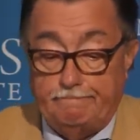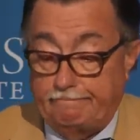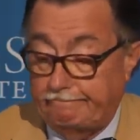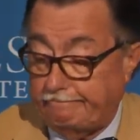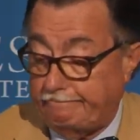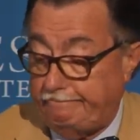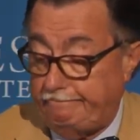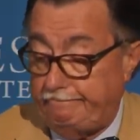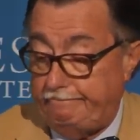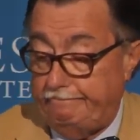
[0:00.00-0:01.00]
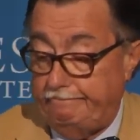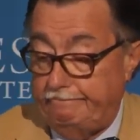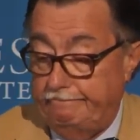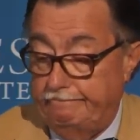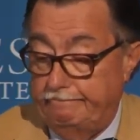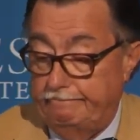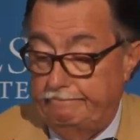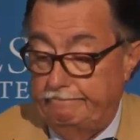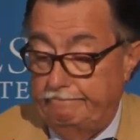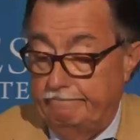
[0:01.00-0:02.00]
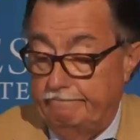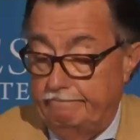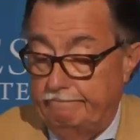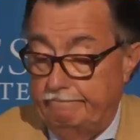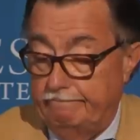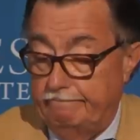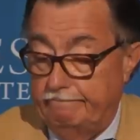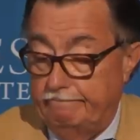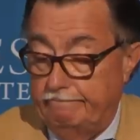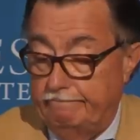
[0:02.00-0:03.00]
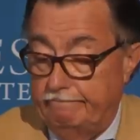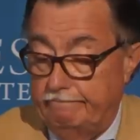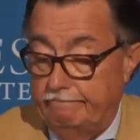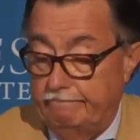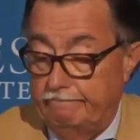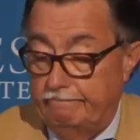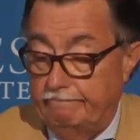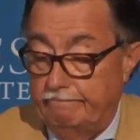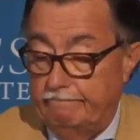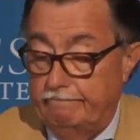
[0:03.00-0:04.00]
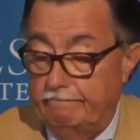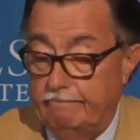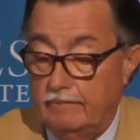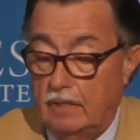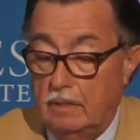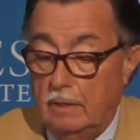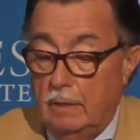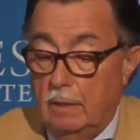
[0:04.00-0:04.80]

(no one is talking)